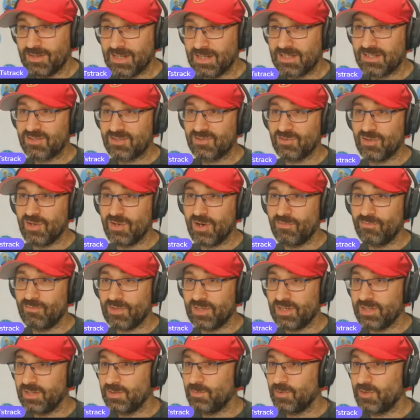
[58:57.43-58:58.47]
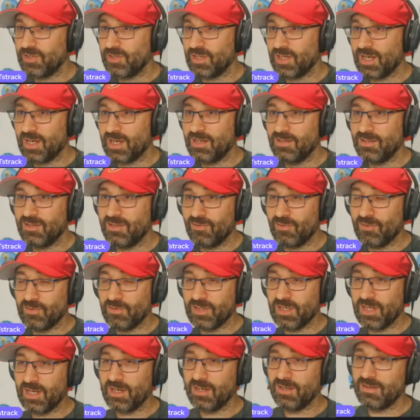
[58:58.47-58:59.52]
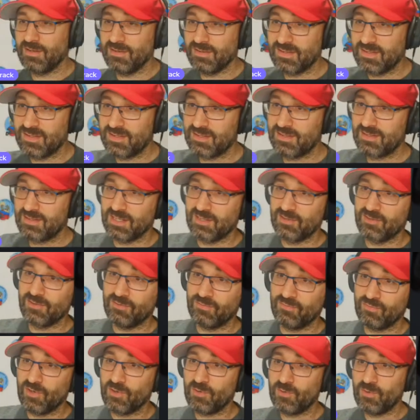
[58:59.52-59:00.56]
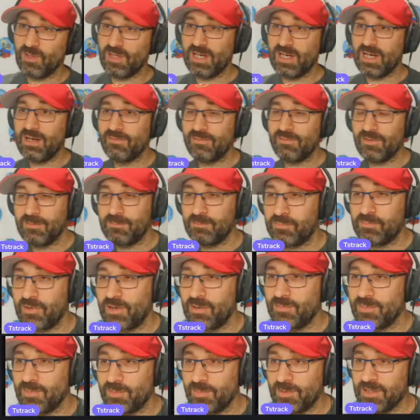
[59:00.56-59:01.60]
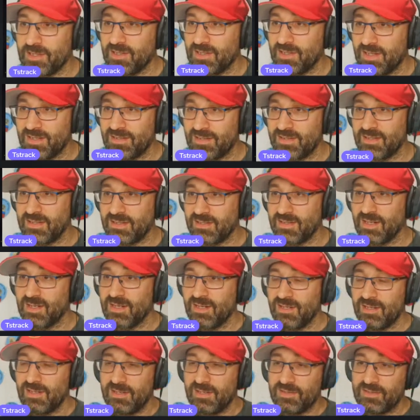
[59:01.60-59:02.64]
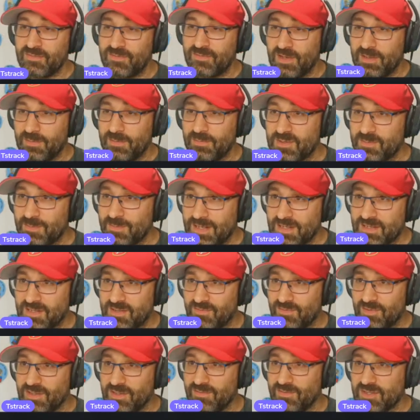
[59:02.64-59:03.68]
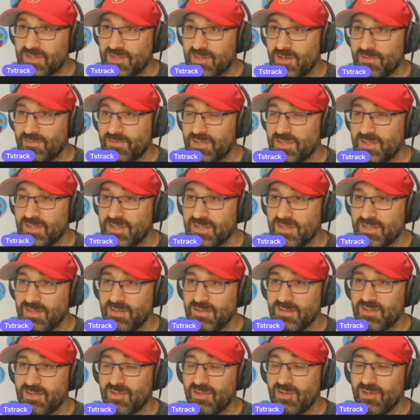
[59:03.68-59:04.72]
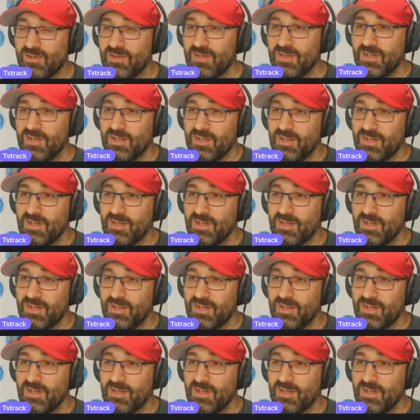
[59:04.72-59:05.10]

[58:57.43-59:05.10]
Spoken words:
that's not really what you're getting. You're only getting a single role out of him, probably, unless he's developed massively this offseason. So